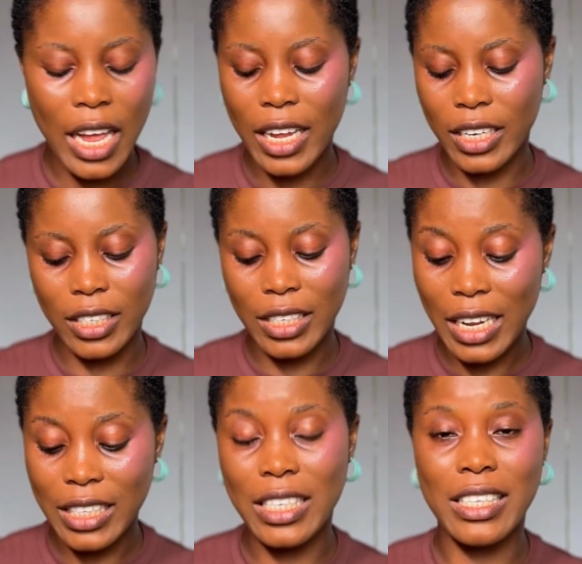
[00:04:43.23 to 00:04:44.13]
And
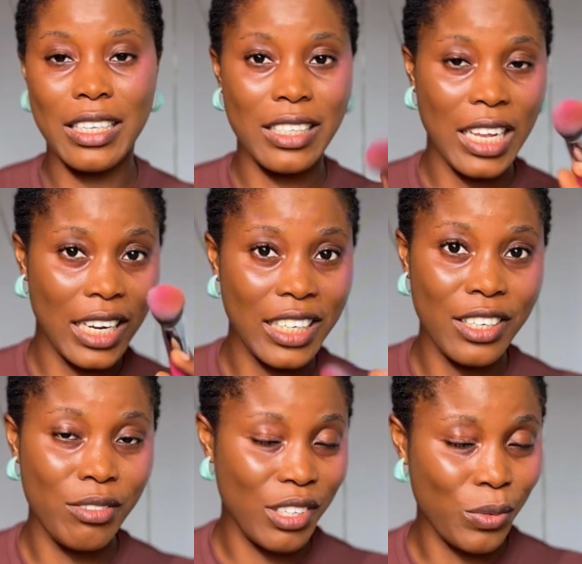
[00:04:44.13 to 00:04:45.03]
that is exactly
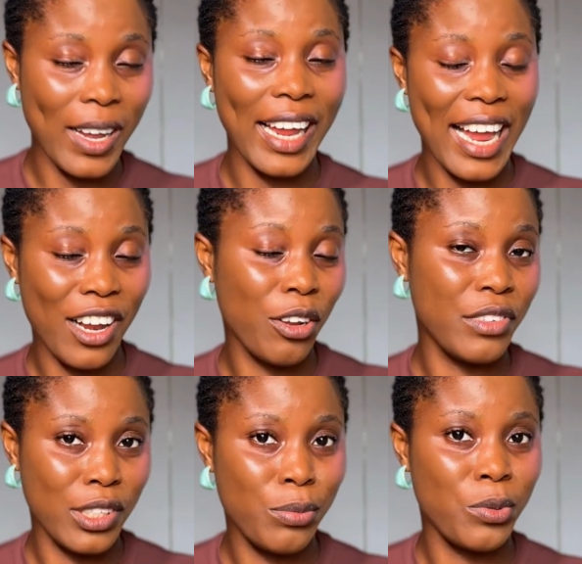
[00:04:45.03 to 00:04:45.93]
the reason why I love
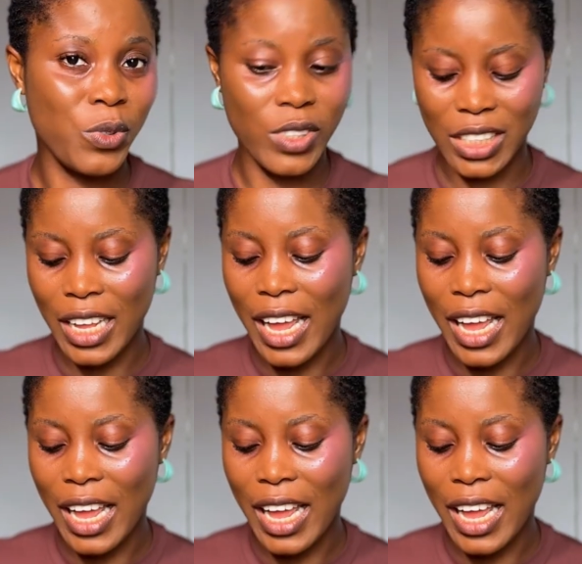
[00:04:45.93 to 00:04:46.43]
this product,